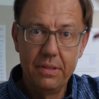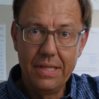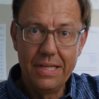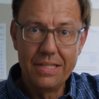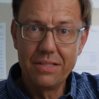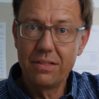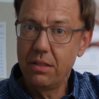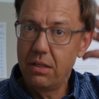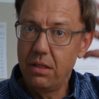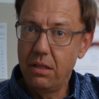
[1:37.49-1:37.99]

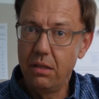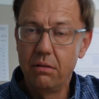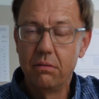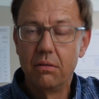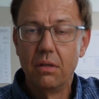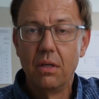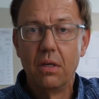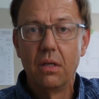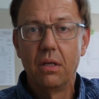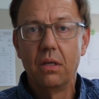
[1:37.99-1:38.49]
Nice little,
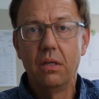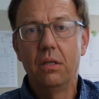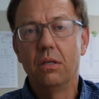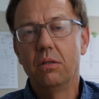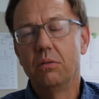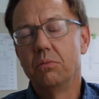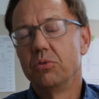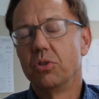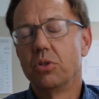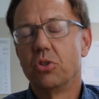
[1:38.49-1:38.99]
you
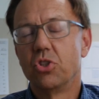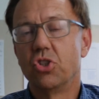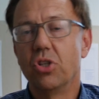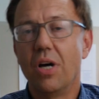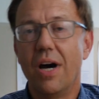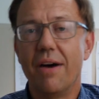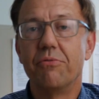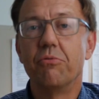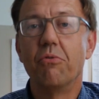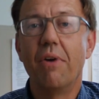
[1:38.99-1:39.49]
know,
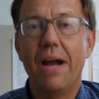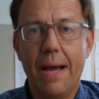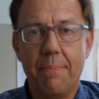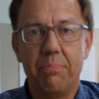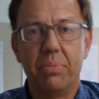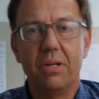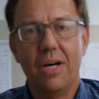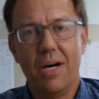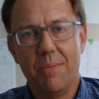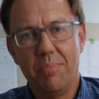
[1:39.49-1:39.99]
soft
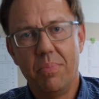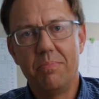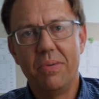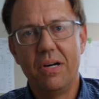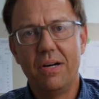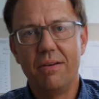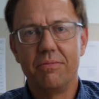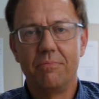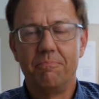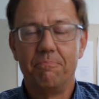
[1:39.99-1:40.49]
wrap up
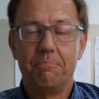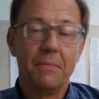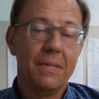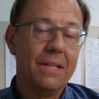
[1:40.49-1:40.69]
above.